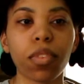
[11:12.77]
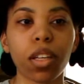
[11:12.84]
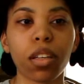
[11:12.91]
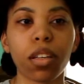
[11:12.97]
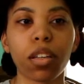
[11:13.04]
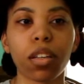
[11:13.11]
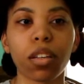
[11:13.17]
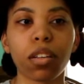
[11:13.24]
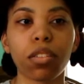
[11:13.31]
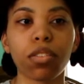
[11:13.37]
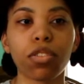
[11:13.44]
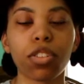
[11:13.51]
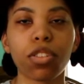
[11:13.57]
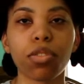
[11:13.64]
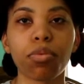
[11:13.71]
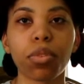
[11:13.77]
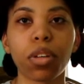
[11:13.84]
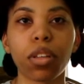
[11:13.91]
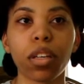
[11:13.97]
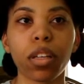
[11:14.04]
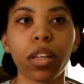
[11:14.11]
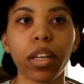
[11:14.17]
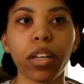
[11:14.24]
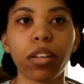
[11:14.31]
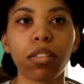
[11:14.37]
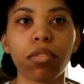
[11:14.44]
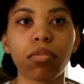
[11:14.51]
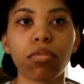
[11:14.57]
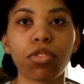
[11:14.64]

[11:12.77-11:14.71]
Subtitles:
And just really like